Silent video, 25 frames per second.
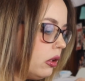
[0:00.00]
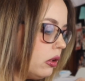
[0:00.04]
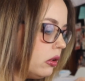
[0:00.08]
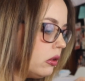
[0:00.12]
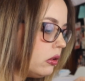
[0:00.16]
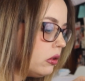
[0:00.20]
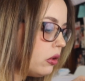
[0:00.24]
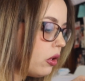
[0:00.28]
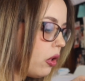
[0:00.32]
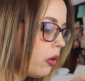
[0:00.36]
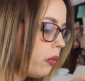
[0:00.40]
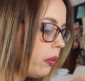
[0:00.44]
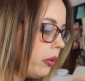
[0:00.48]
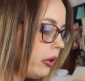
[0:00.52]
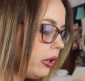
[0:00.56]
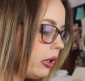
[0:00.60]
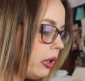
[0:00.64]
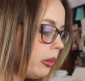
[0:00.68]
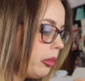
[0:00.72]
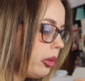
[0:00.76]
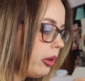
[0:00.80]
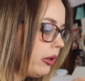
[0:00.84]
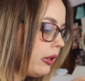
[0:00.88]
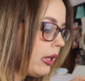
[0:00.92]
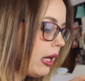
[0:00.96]
So we're
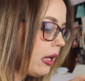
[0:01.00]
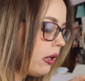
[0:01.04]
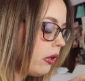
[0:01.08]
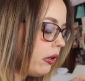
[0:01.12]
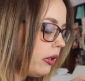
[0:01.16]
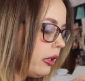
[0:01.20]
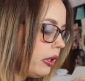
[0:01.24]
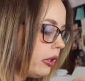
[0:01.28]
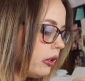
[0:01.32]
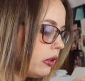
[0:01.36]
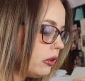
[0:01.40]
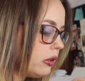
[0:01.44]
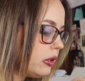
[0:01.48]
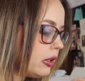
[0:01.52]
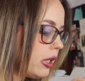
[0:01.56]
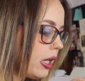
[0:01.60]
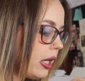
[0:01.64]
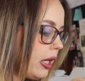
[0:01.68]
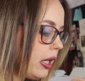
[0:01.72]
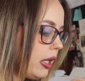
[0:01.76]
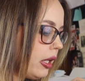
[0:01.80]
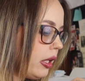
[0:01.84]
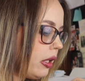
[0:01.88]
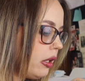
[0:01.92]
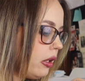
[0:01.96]
gonna put that on here.
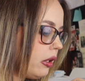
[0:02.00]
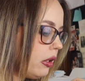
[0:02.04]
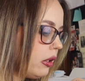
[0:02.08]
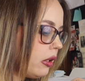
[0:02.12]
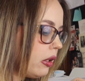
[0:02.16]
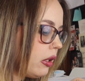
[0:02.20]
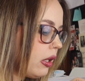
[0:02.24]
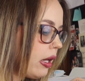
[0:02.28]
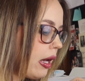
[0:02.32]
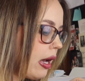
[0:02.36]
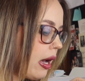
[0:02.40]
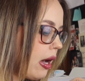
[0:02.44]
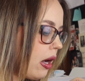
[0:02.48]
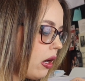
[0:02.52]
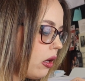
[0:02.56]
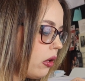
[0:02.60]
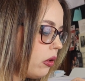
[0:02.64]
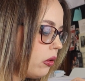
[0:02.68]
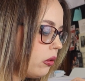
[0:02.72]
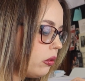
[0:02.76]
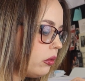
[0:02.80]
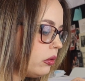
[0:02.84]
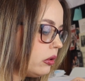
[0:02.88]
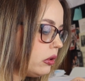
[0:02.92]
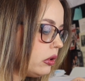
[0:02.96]
Take
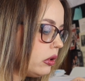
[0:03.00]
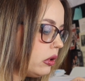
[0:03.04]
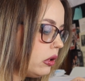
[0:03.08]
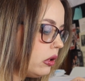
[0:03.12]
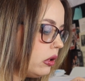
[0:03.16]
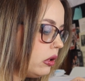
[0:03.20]
out